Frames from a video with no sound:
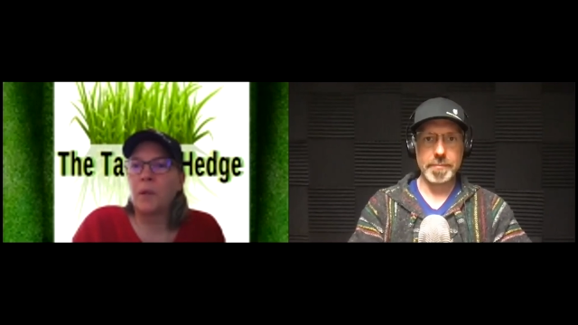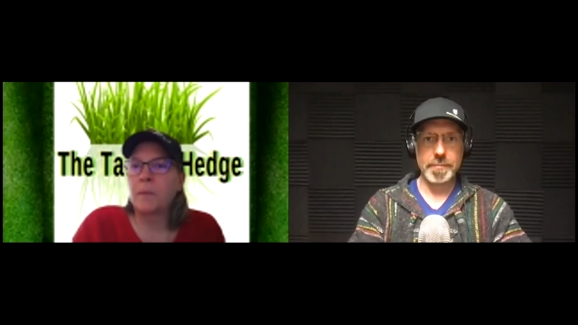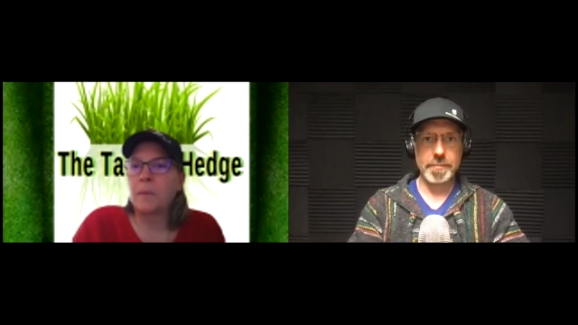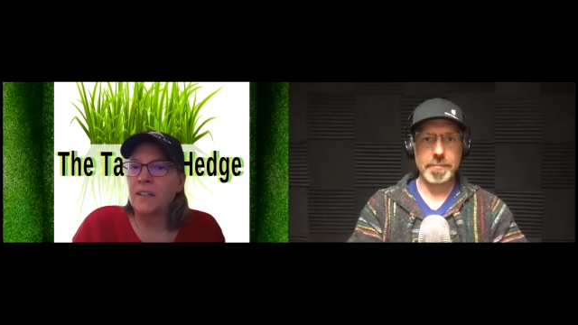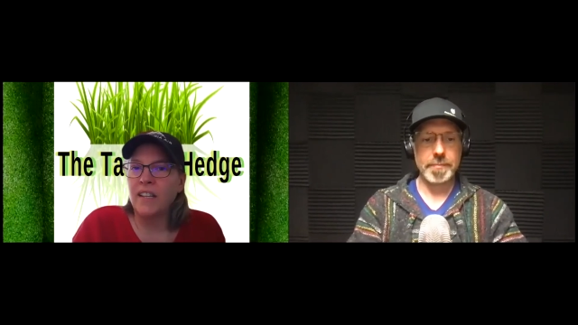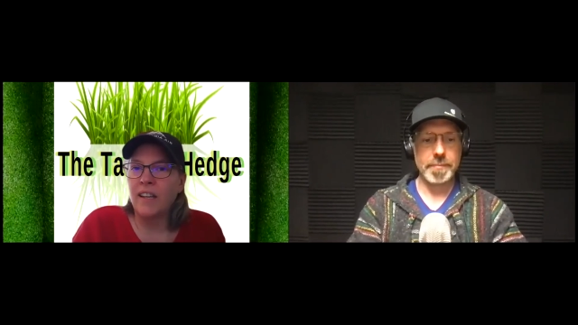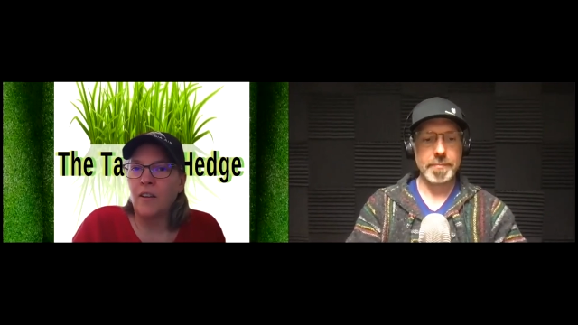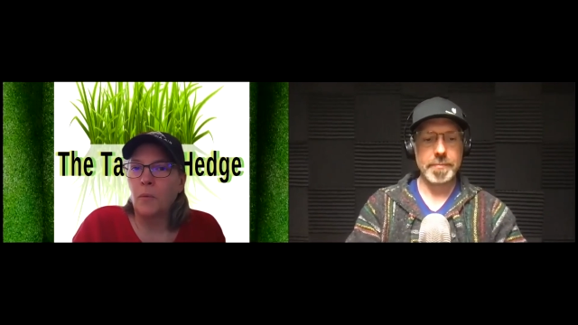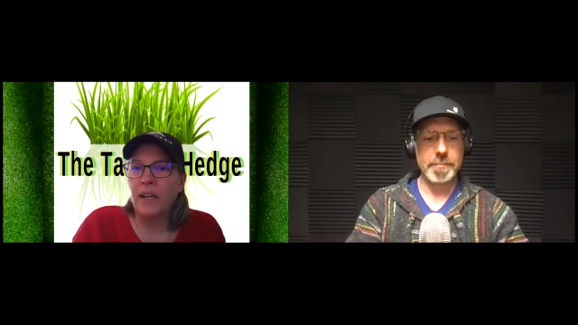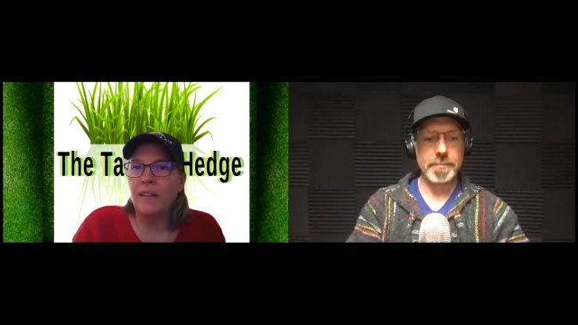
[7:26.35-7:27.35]
Speaker 1: going to take
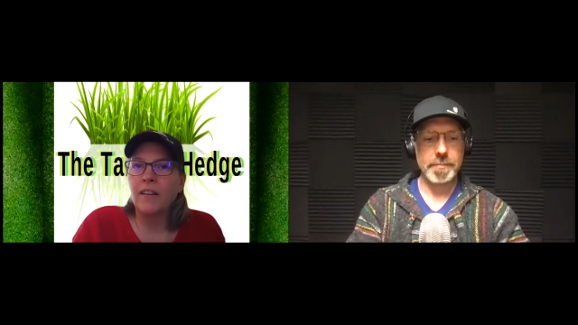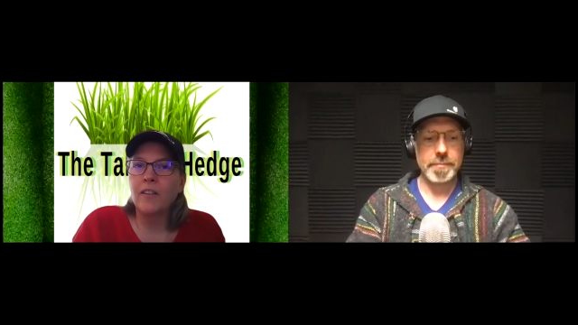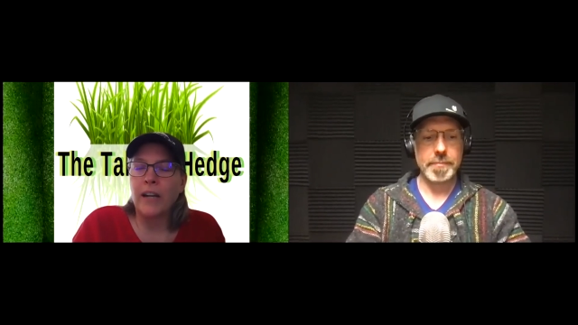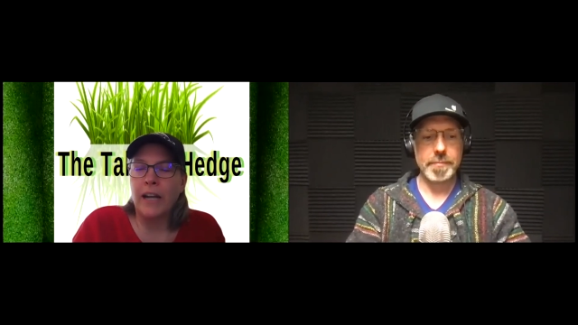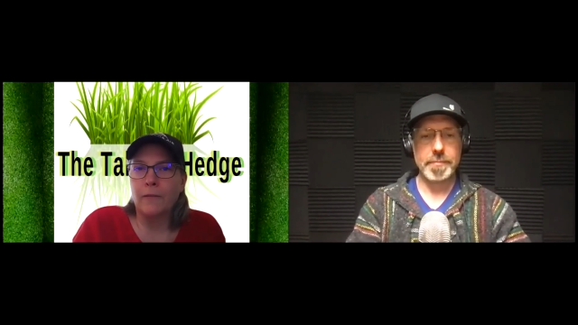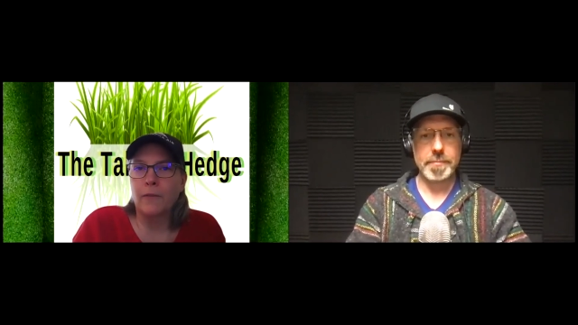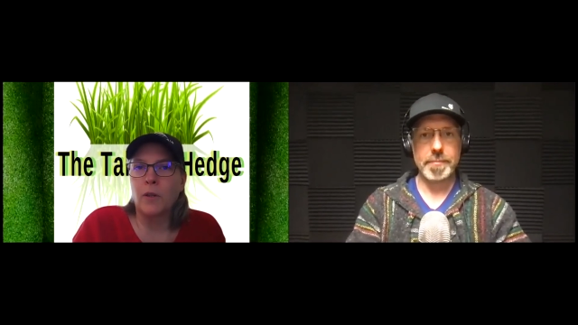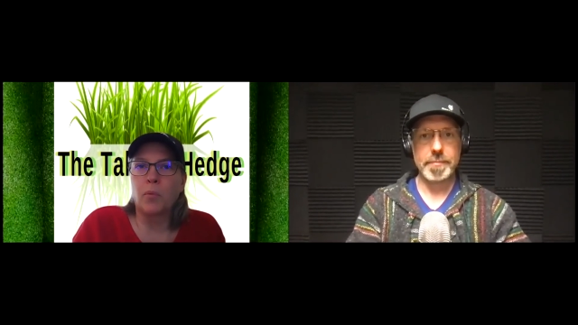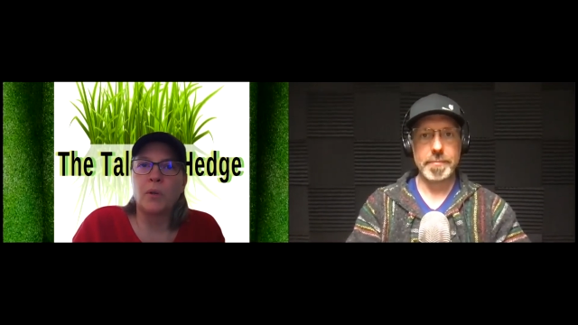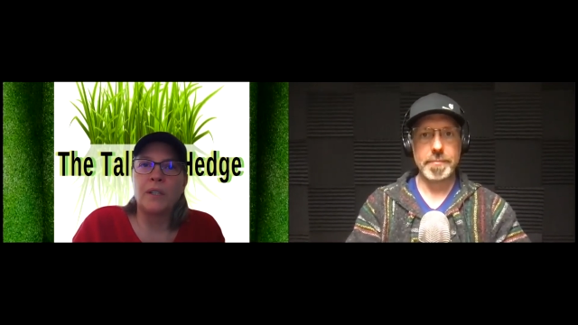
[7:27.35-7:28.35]
away the other half of the
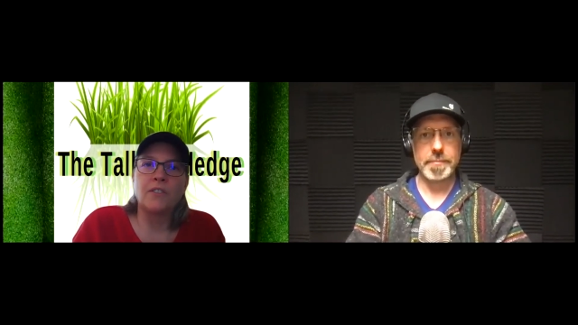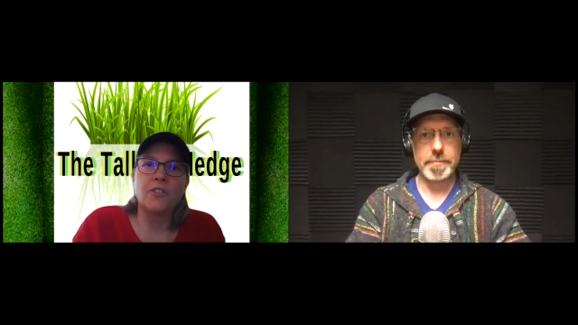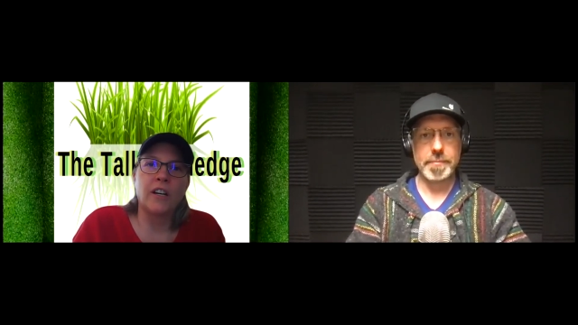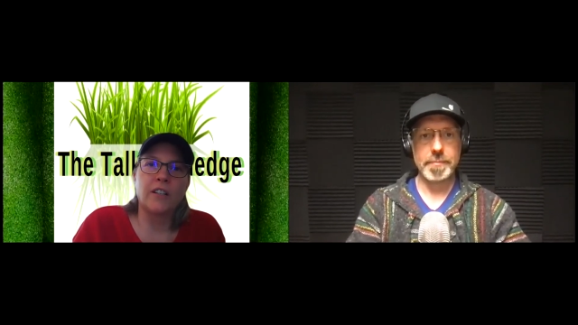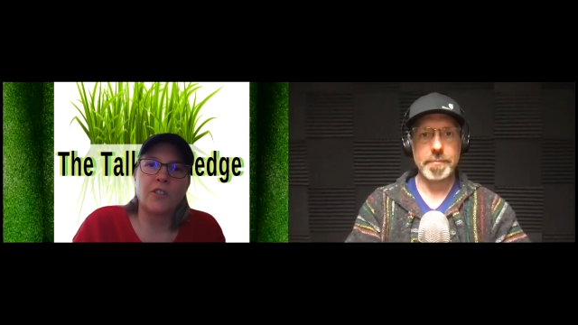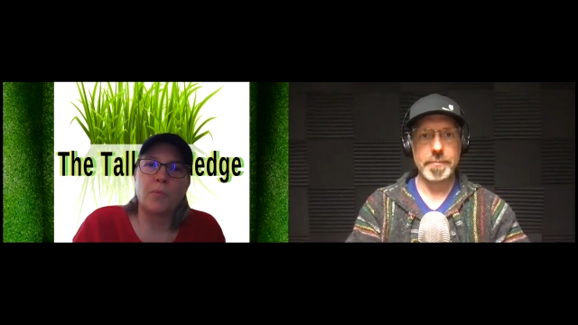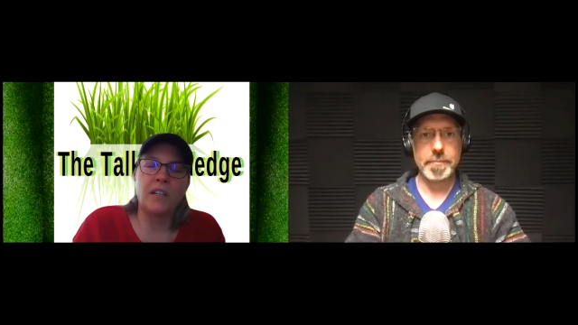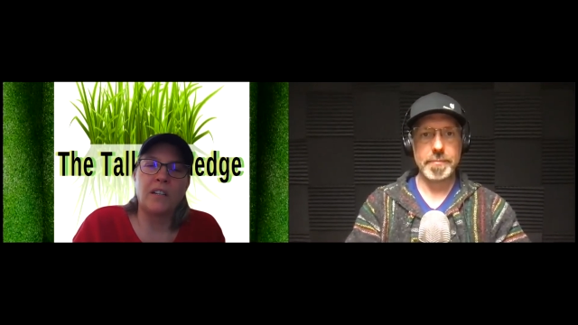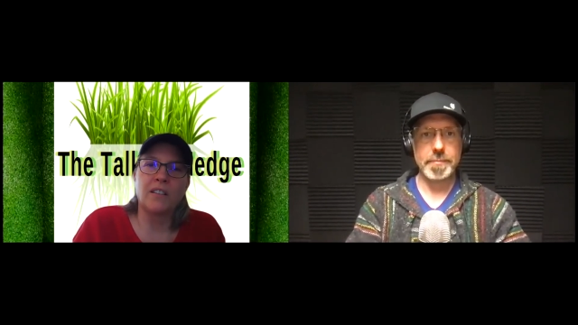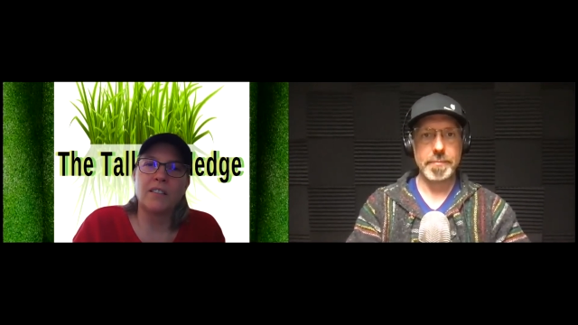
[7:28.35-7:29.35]
point, Josh,
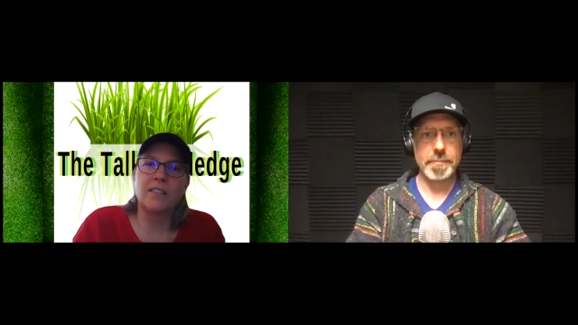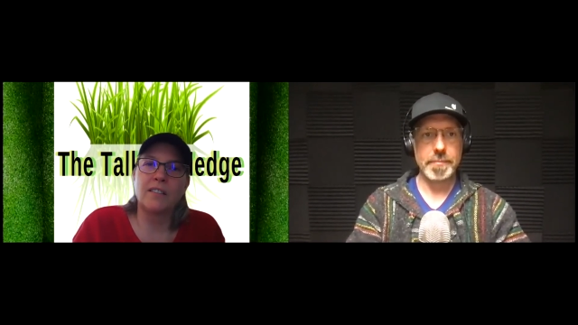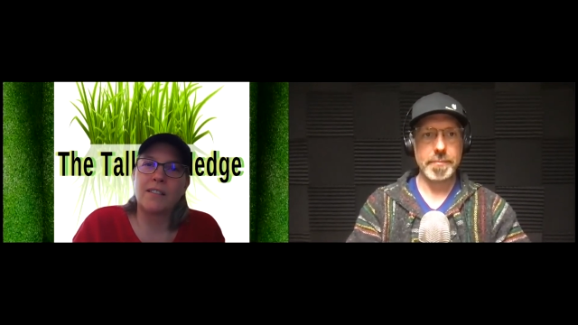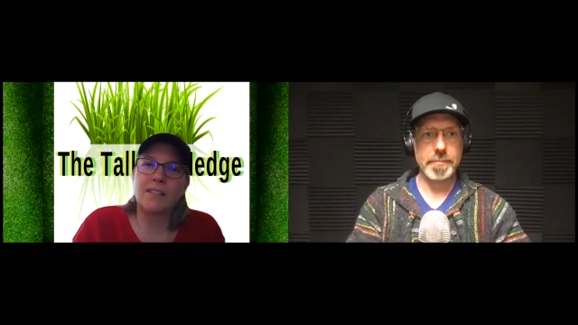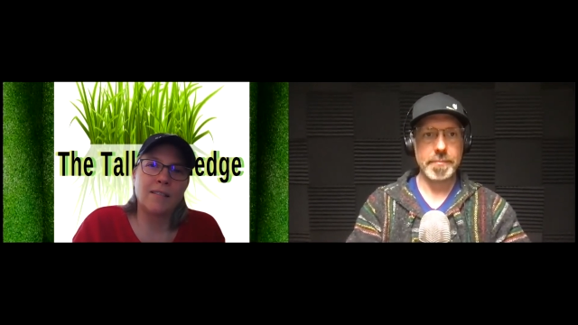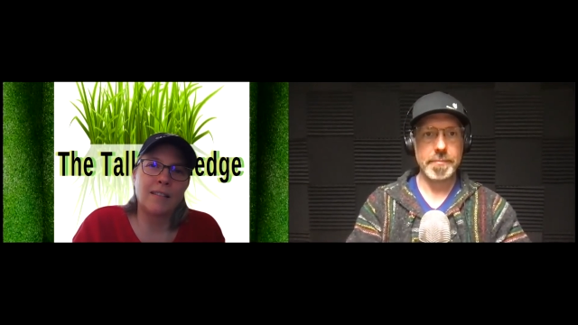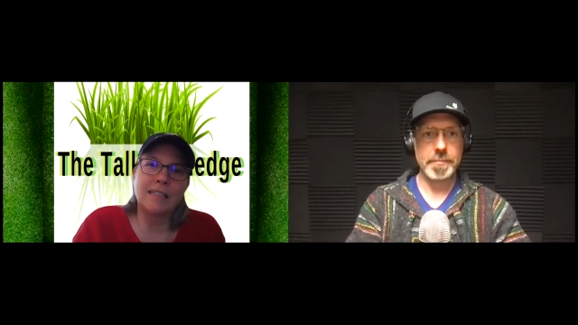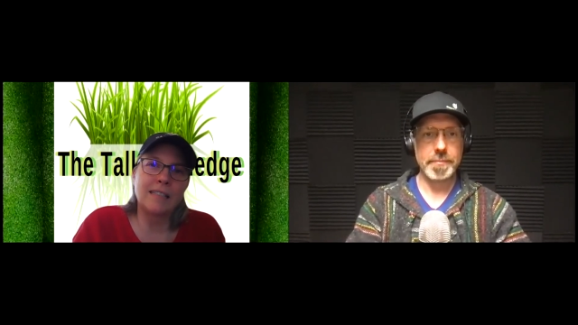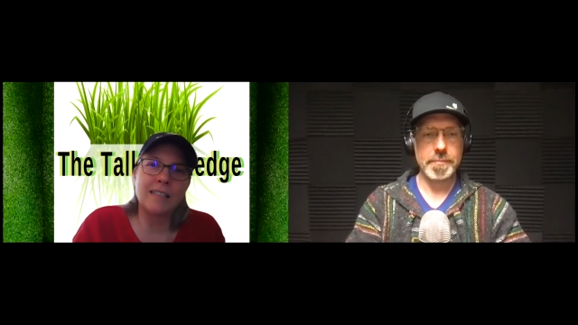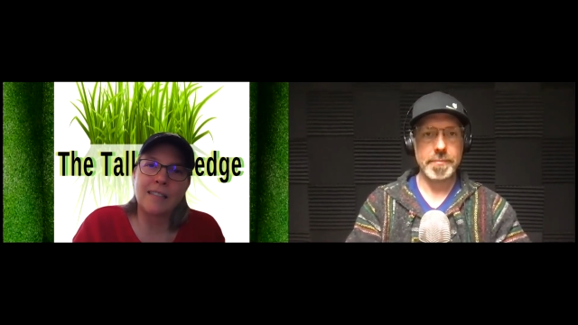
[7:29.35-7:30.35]
because
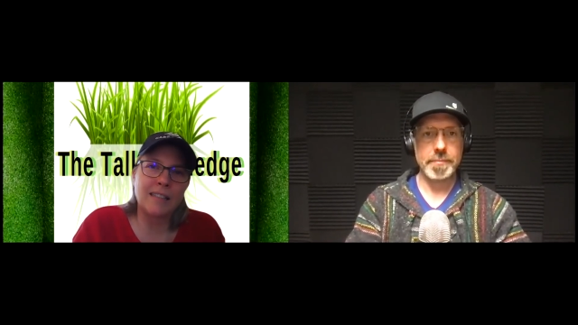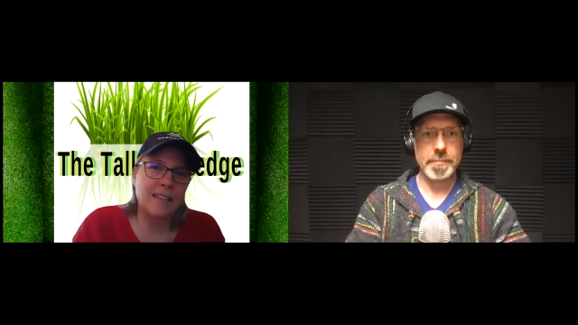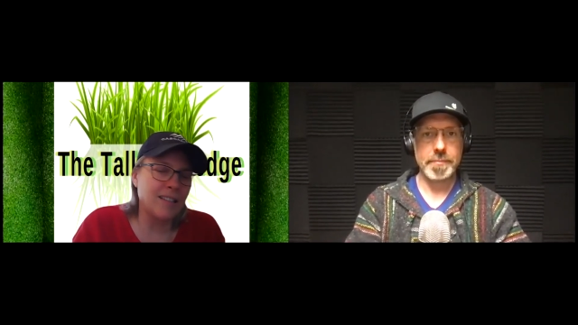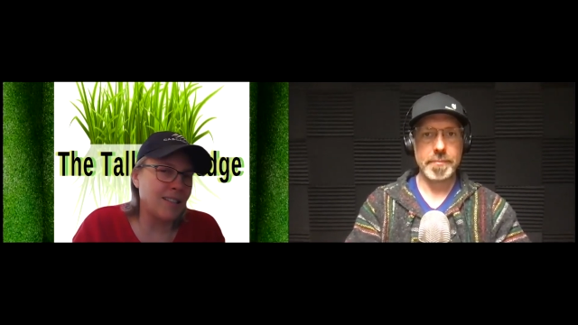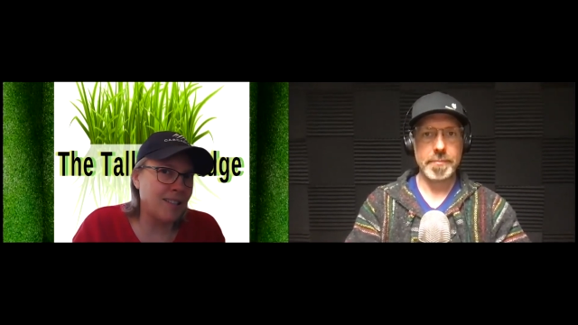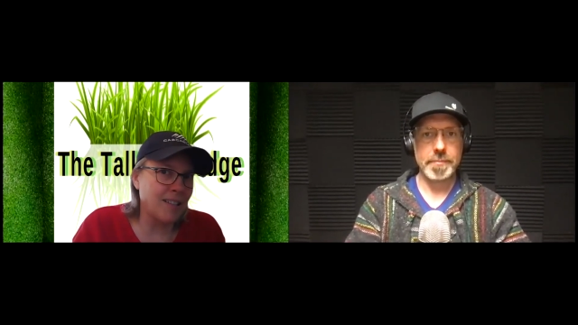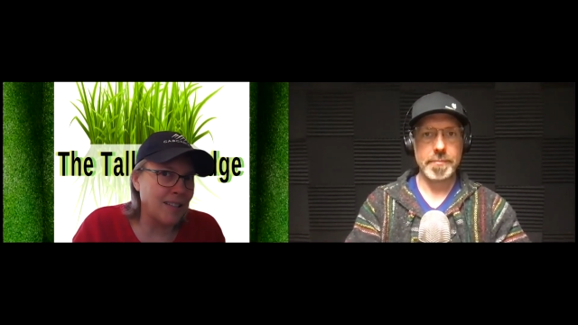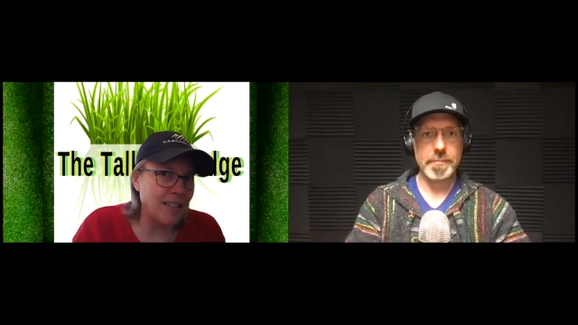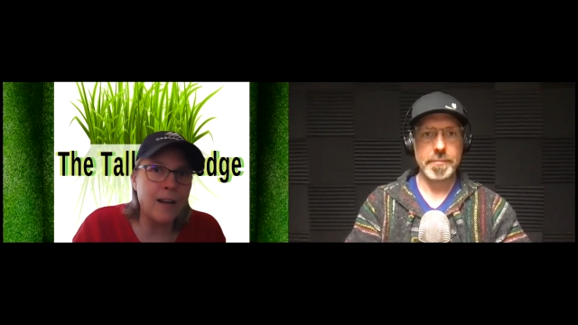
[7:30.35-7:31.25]
this is this does not